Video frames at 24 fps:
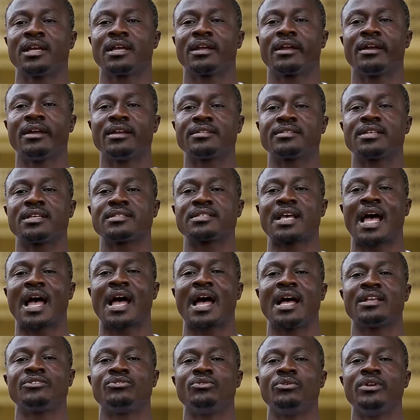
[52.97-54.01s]
cases
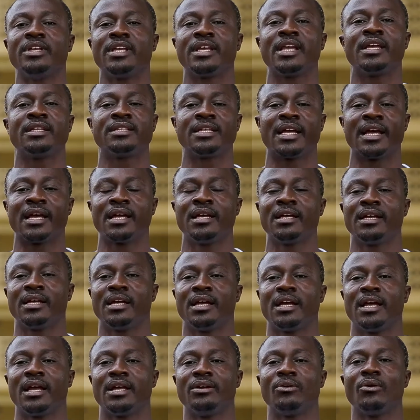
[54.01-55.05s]
are adjudicated
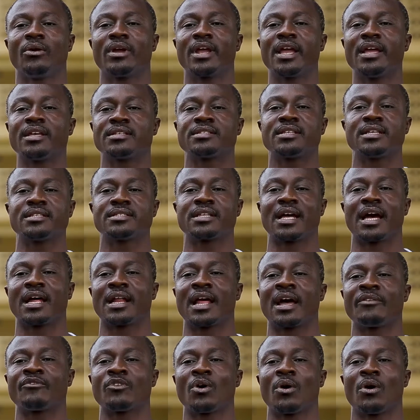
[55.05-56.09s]
and those cases that
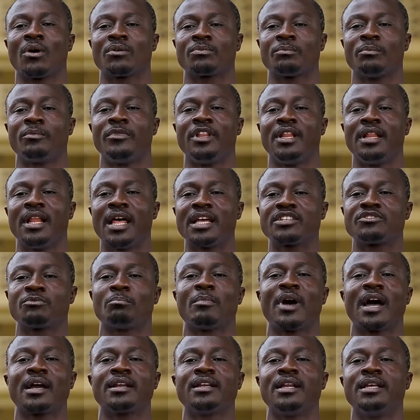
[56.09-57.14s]
are of less
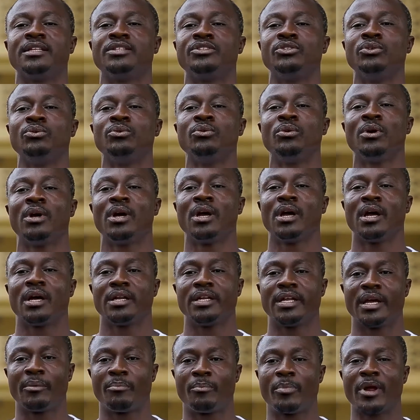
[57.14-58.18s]
magnitude,
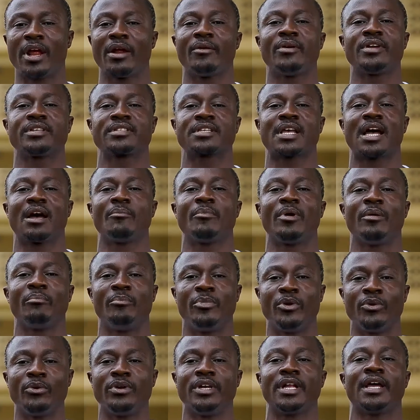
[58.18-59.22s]
their parents come and
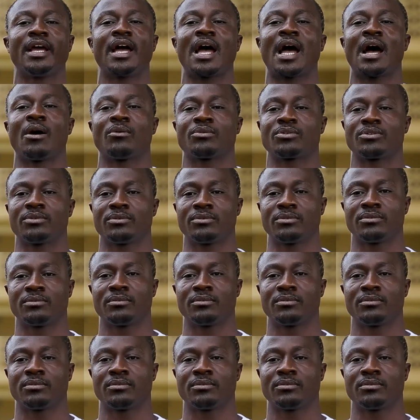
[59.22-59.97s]
bail them out.